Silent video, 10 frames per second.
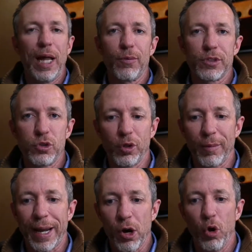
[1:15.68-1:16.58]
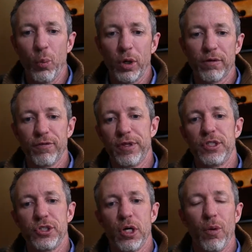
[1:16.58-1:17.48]
I was doing my homework for this
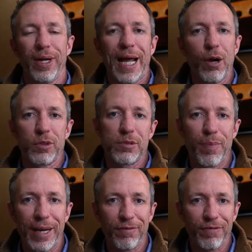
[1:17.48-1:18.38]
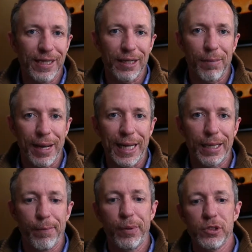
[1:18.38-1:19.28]
show and how it's benefiting
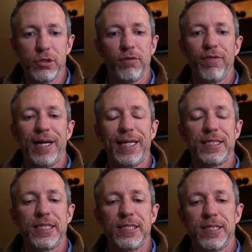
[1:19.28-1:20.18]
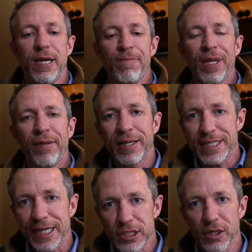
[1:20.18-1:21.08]
my personal finances. And that's
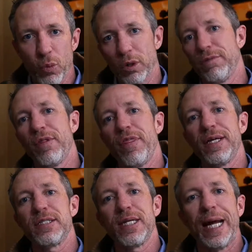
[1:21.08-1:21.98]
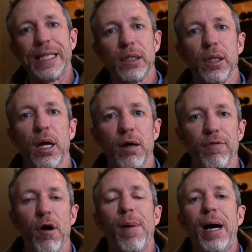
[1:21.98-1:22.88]
actually one of the things that I love
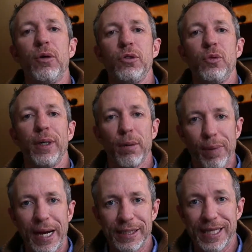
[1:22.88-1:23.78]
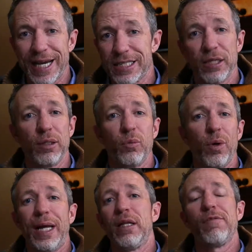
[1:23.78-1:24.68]
about doing a podcast and
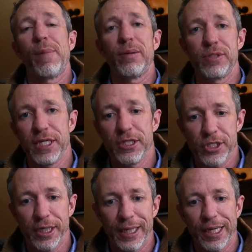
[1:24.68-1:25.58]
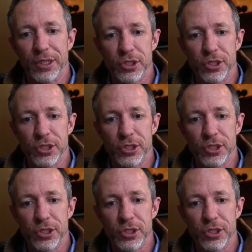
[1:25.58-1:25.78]
what I love about teaching in